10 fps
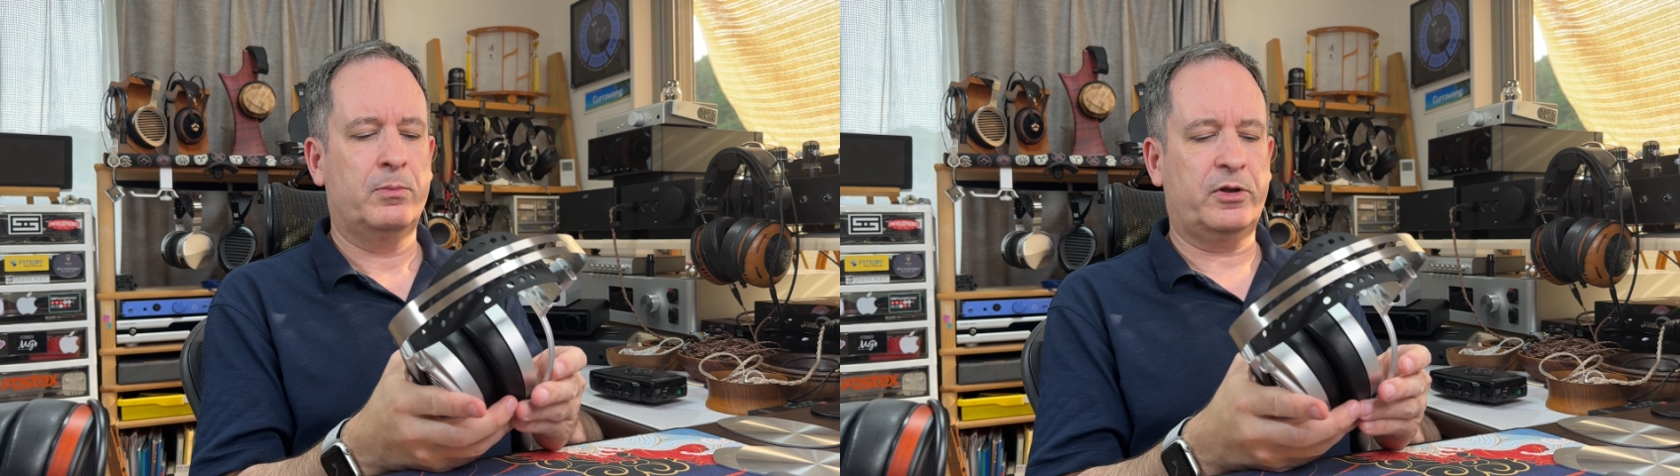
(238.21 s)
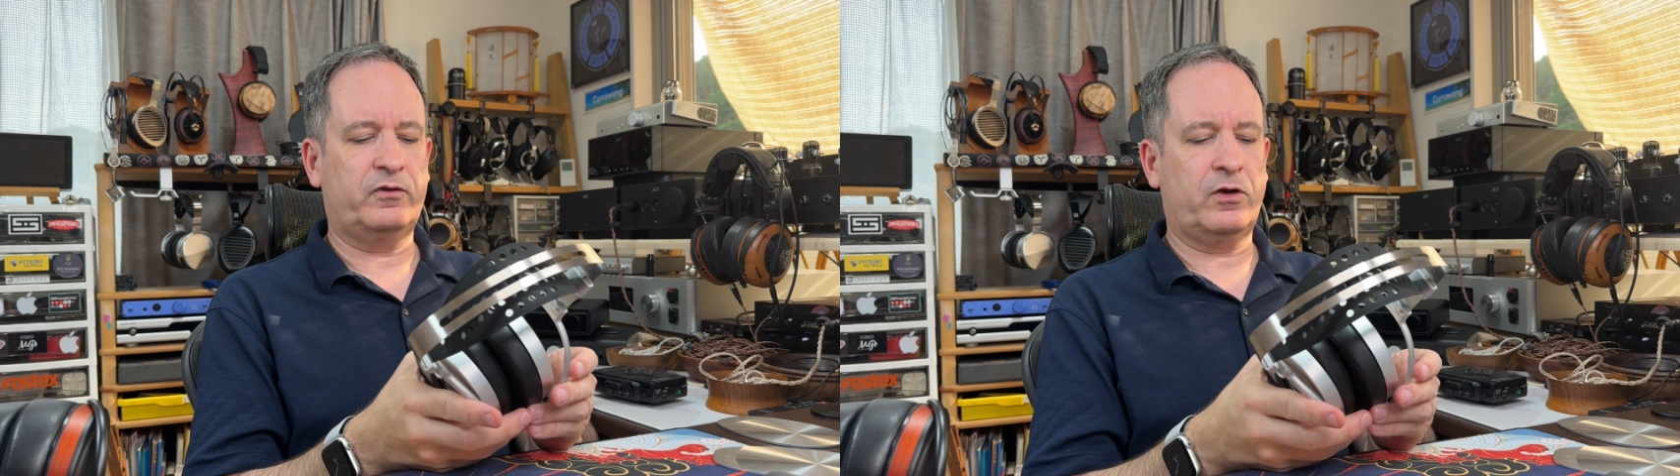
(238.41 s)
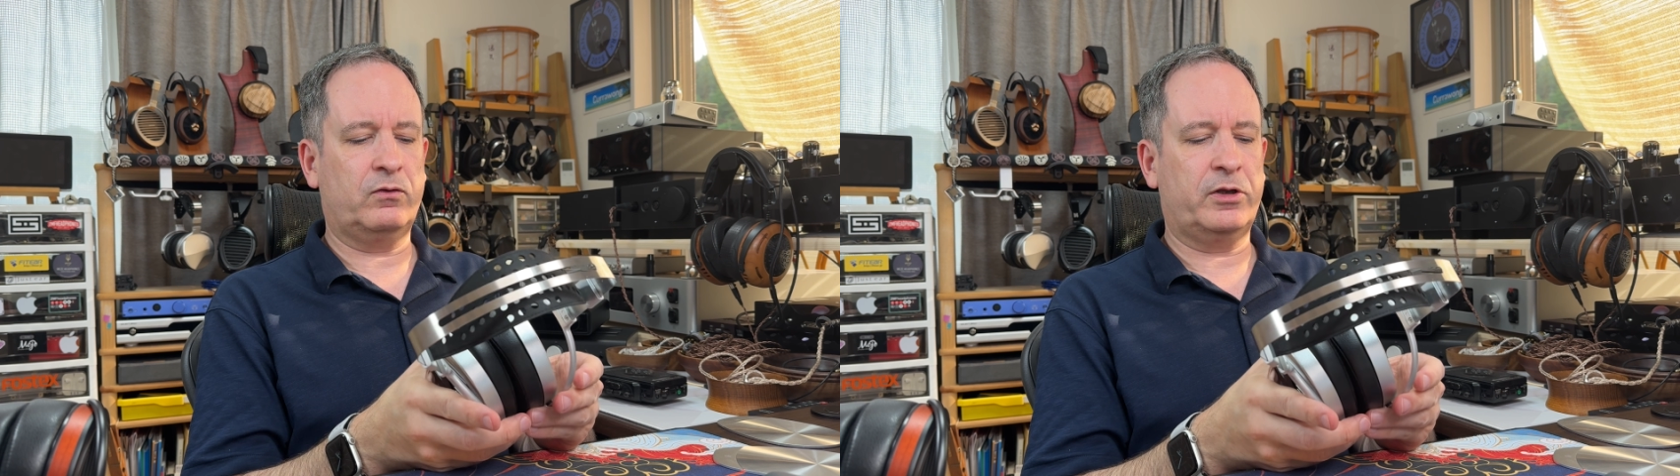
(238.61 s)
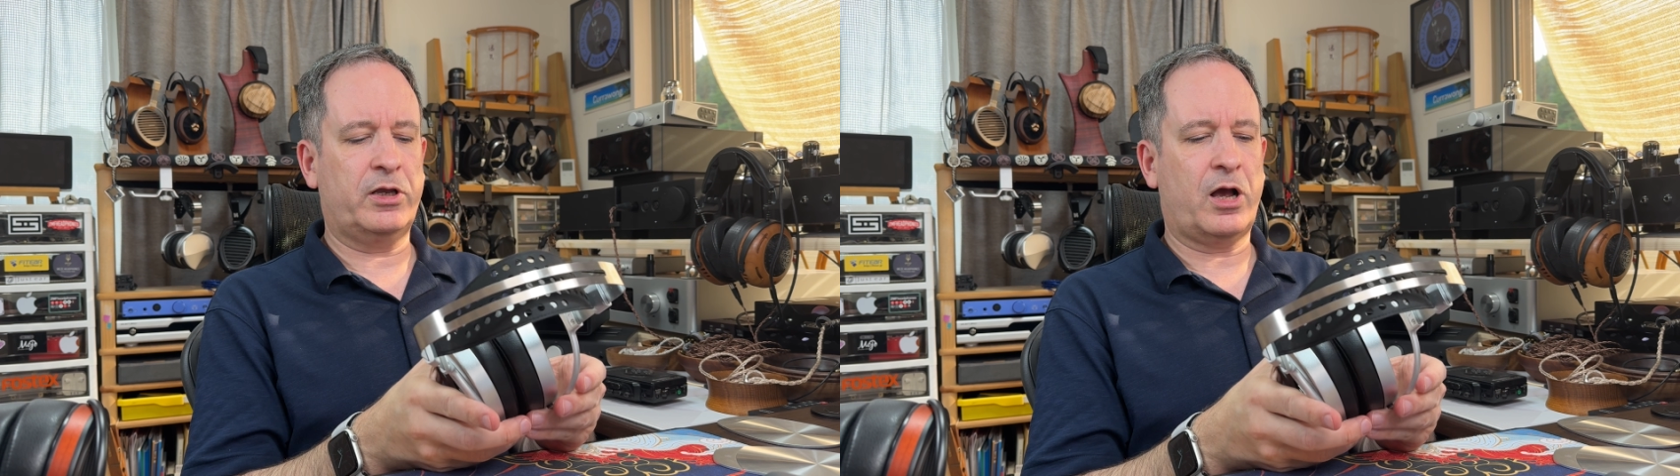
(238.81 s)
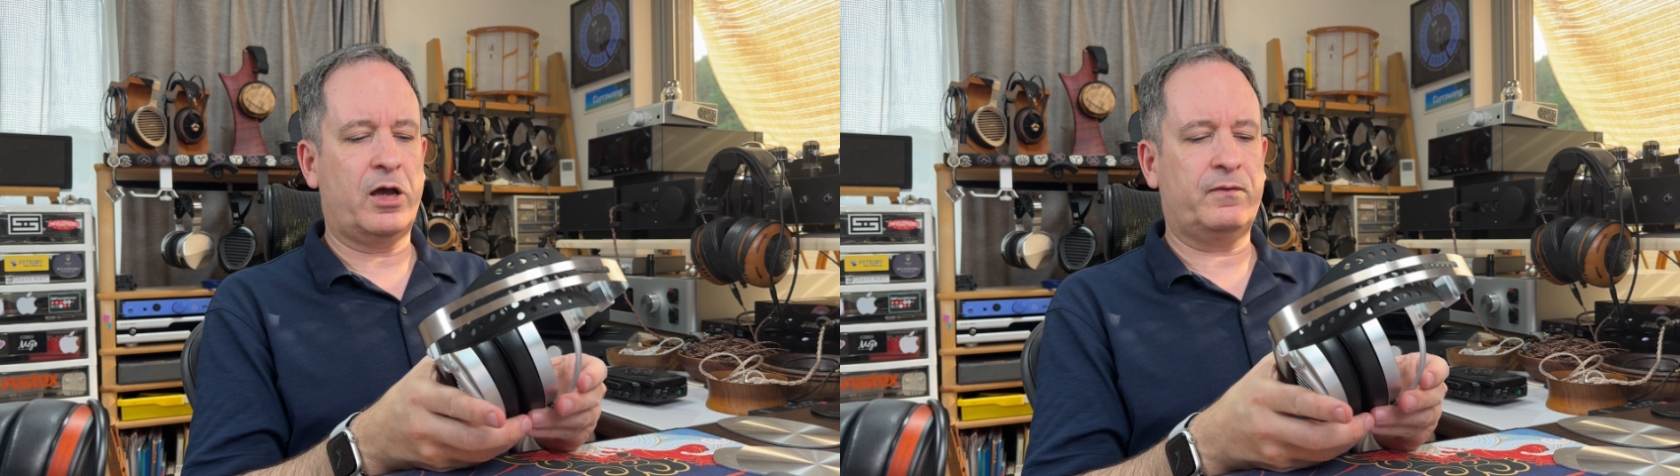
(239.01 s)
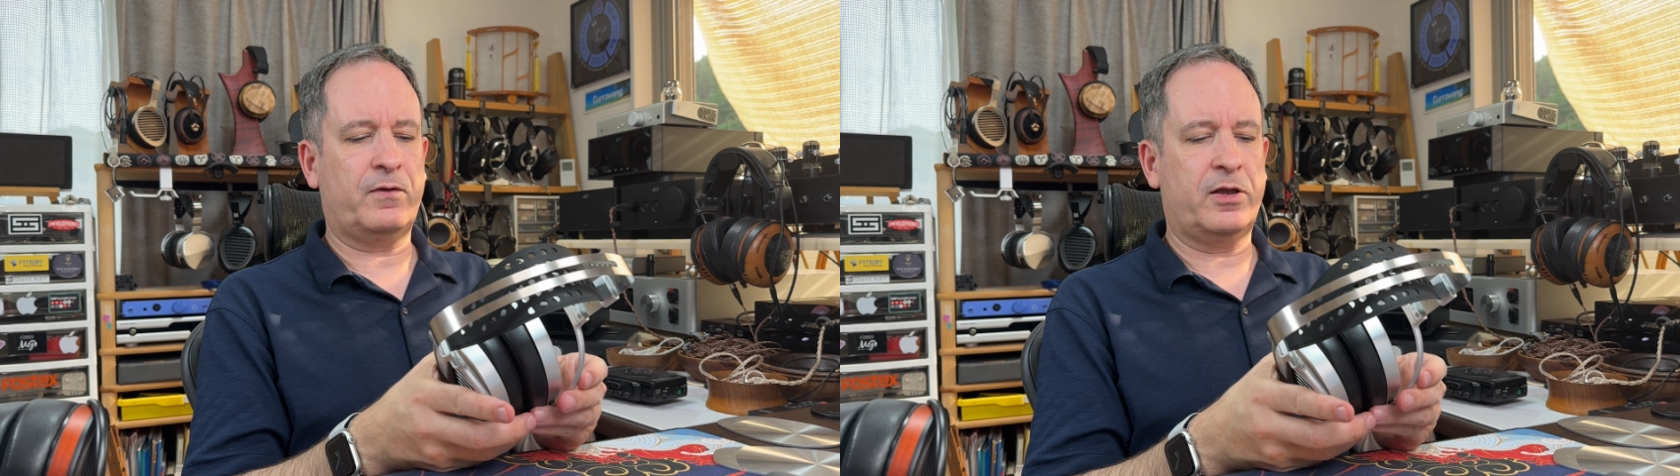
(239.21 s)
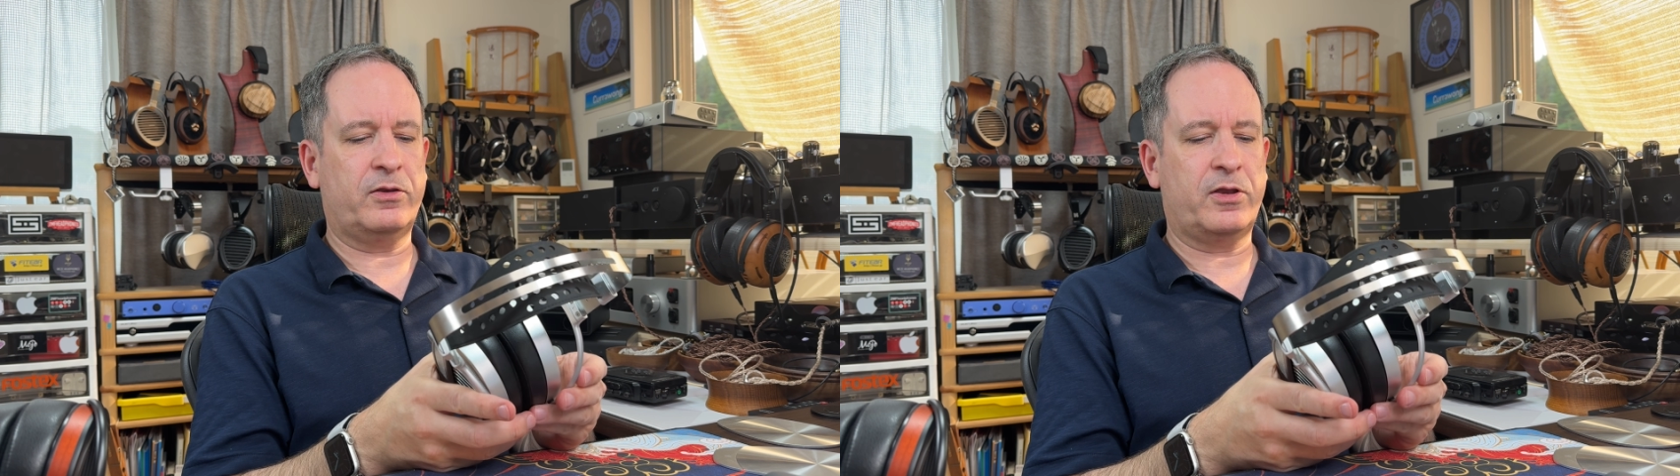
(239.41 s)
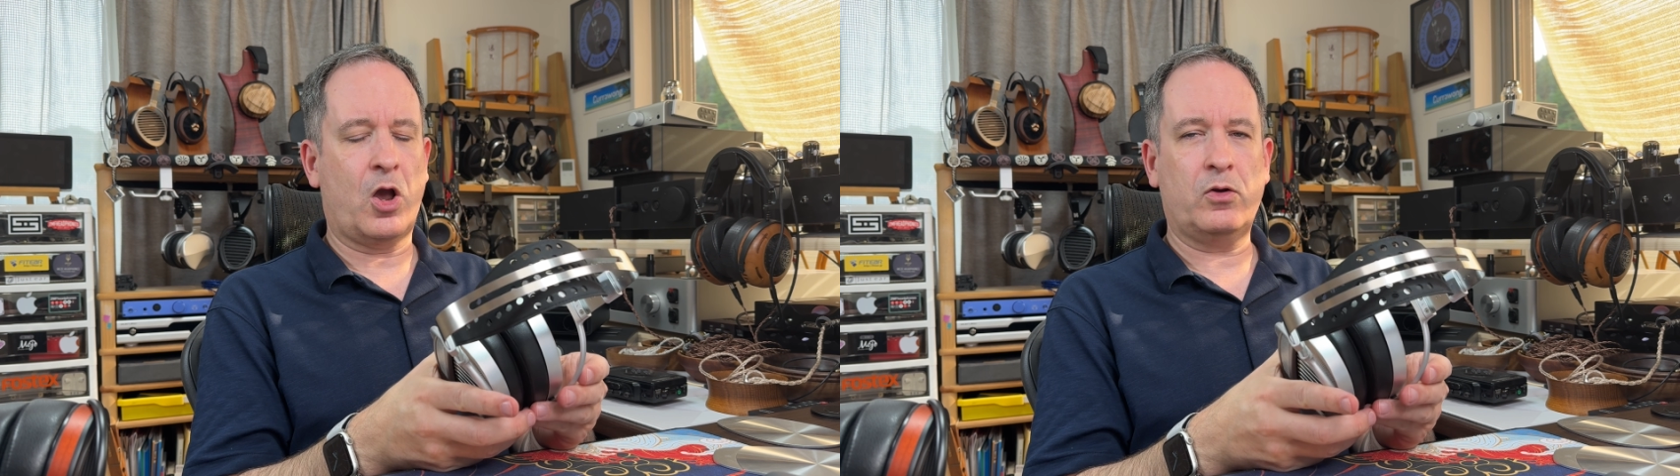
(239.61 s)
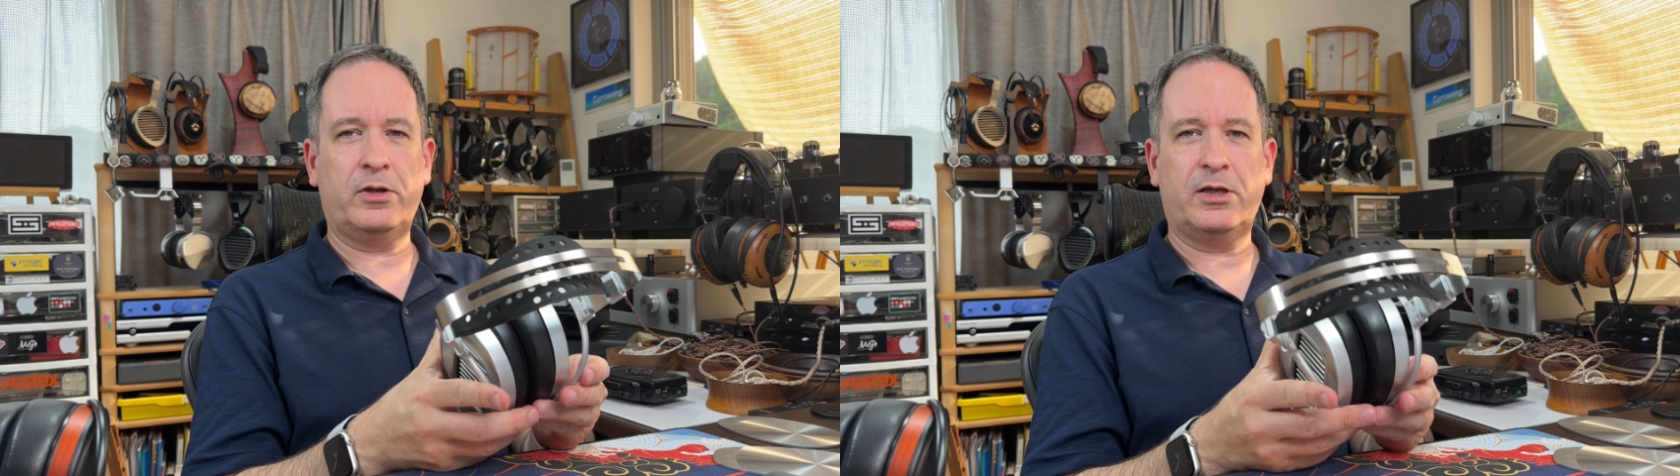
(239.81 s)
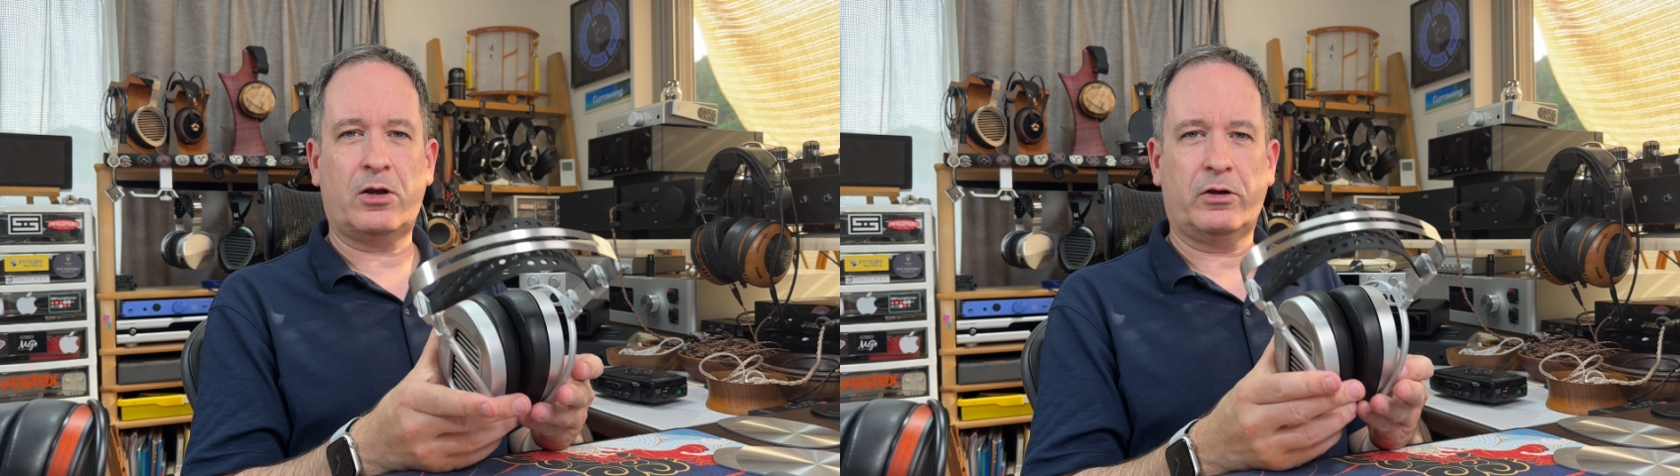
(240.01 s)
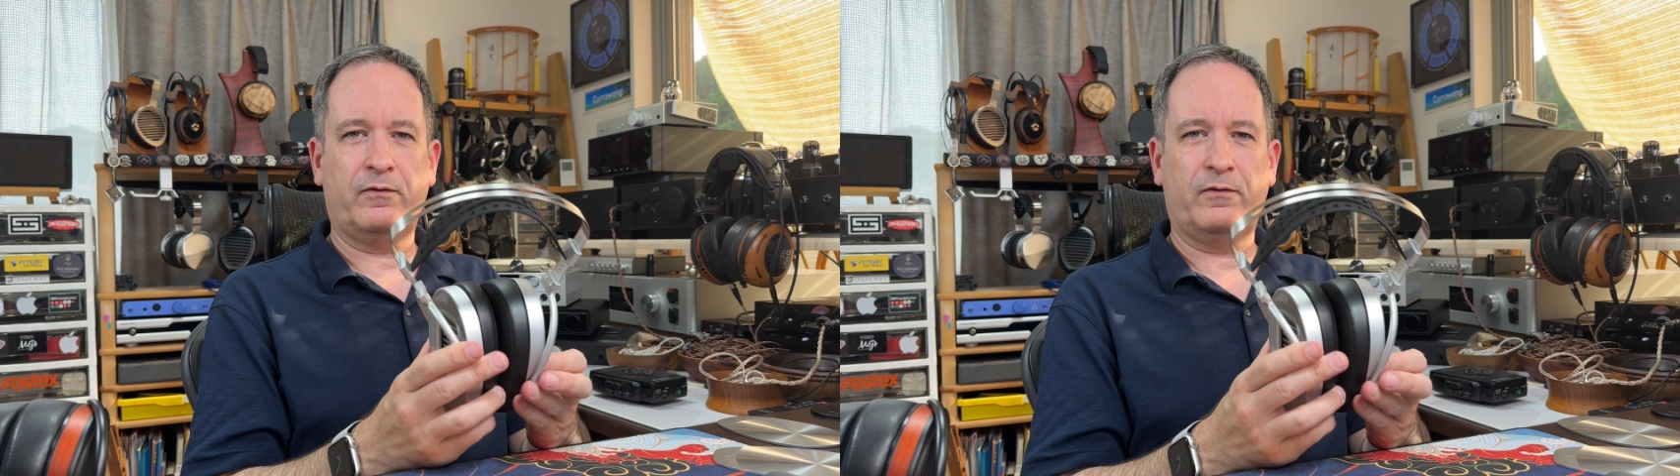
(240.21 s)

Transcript: But generally, I'd find the only kind of